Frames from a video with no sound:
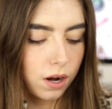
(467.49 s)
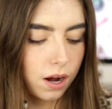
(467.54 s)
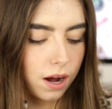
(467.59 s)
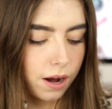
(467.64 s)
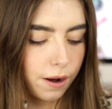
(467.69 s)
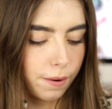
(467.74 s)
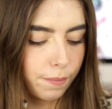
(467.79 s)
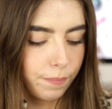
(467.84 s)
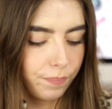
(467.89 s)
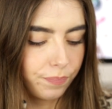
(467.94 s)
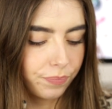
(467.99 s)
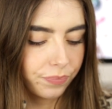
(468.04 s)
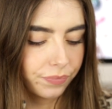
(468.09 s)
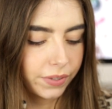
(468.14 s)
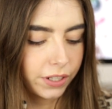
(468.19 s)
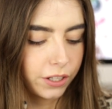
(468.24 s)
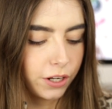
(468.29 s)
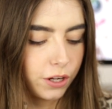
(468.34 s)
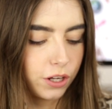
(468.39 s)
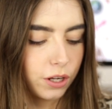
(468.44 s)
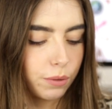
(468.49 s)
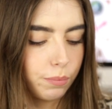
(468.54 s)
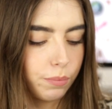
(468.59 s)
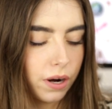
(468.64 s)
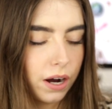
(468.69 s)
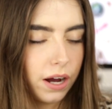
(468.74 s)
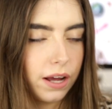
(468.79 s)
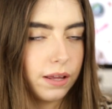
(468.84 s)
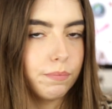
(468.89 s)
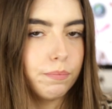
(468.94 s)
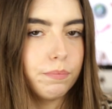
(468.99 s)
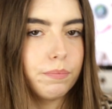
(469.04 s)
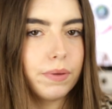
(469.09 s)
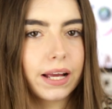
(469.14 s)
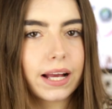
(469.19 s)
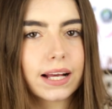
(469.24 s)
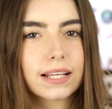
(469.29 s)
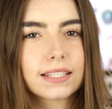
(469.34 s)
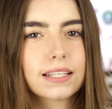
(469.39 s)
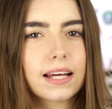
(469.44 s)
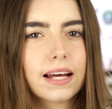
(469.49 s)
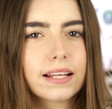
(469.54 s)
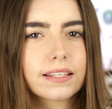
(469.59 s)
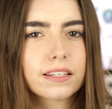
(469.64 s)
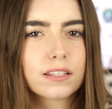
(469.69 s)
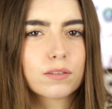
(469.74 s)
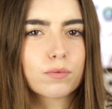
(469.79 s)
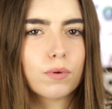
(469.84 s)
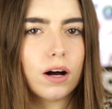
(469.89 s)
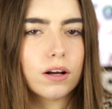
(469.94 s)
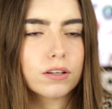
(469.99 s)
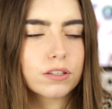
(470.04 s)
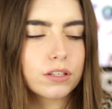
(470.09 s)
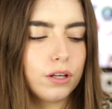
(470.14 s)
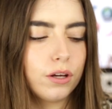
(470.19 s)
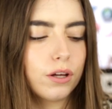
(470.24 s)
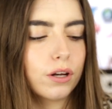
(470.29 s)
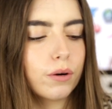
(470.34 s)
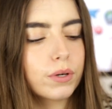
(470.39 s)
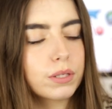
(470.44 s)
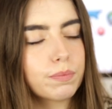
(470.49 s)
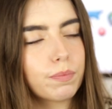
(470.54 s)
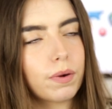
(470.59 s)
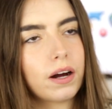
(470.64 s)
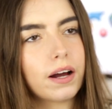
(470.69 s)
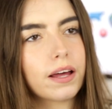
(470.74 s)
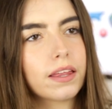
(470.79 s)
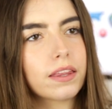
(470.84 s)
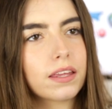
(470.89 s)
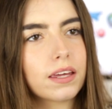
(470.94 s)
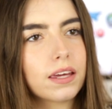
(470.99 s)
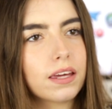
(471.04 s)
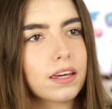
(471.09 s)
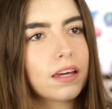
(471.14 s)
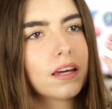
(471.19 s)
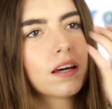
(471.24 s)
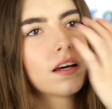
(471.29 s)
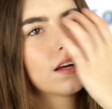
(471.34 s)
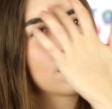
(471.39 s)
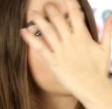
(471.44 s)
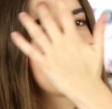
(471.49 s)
Um, I know you can buy bigger sets as well, so you could always buy the,